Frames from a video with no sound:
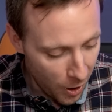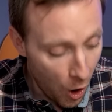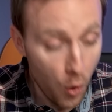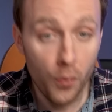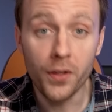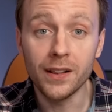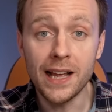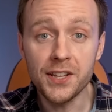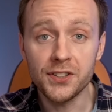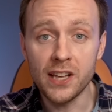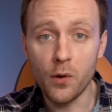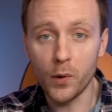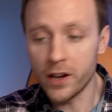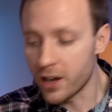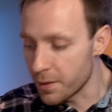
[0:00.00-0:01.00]
Oh, and the last
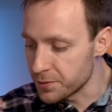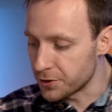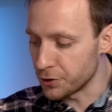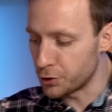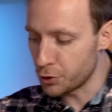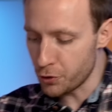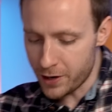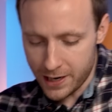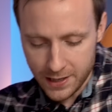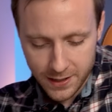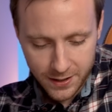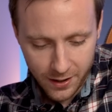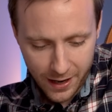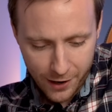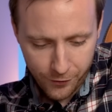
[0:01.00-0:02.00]
thing when it comes to
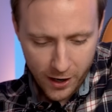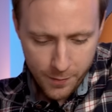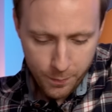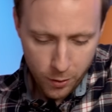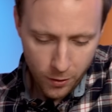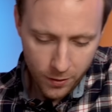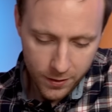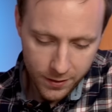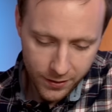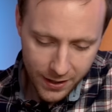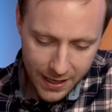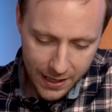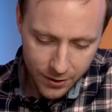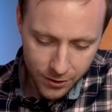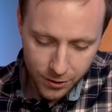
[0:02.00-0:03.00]
screens, that if I put
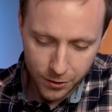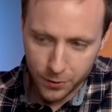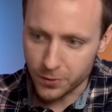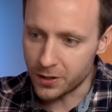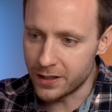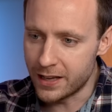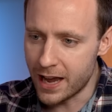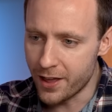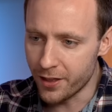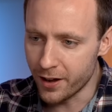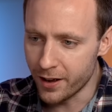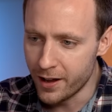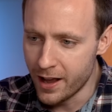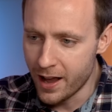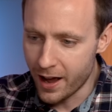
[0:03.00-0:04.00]
these two
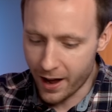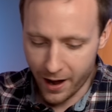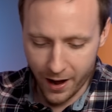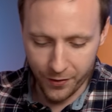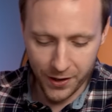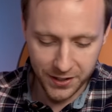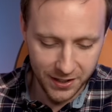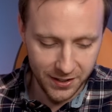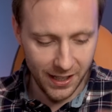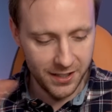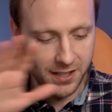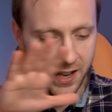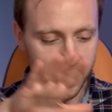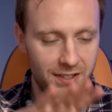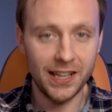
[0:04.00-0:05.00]
together, uh, this is
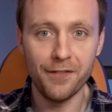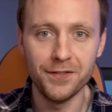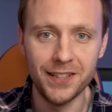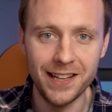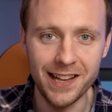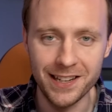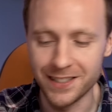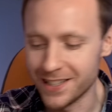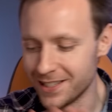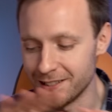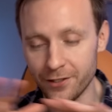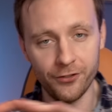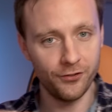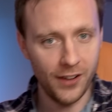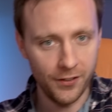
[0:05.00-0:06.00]
actually a seventeen inch, this is
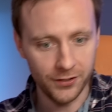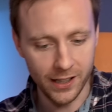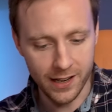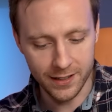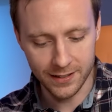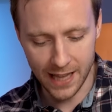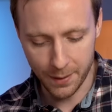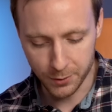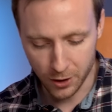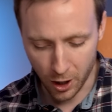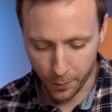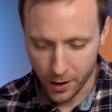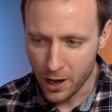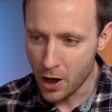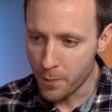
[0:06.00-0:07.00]
a fifteen inch
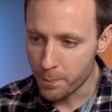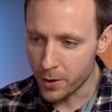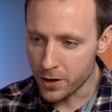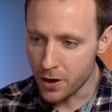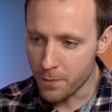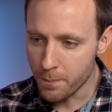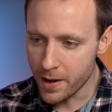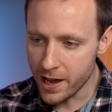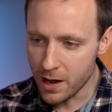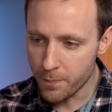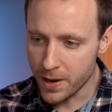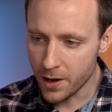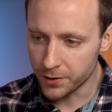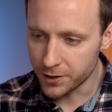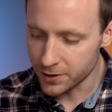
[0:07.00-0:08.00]
laptop, but you may
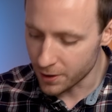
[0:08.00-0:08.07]
be able to